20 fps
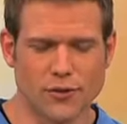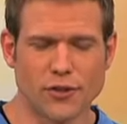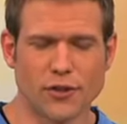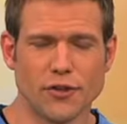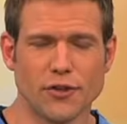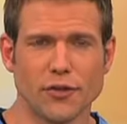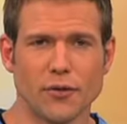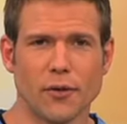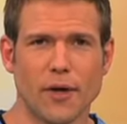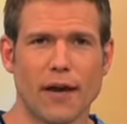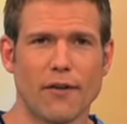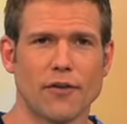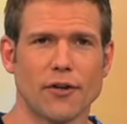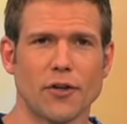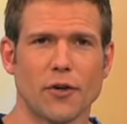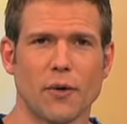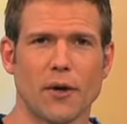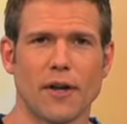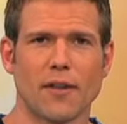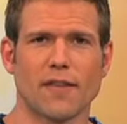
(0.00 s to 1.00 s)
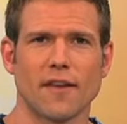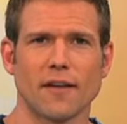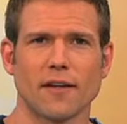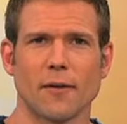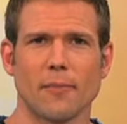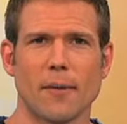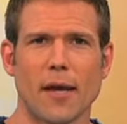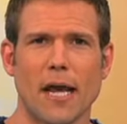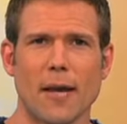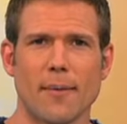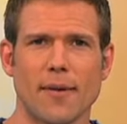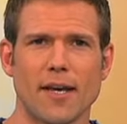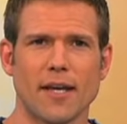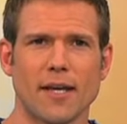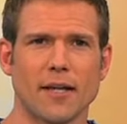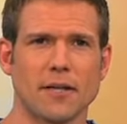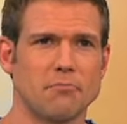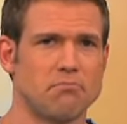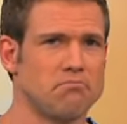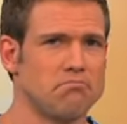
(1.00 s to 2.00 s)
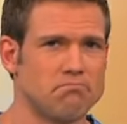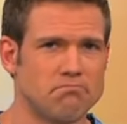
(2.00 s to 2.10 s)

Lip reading: do you ever do anything to baby it?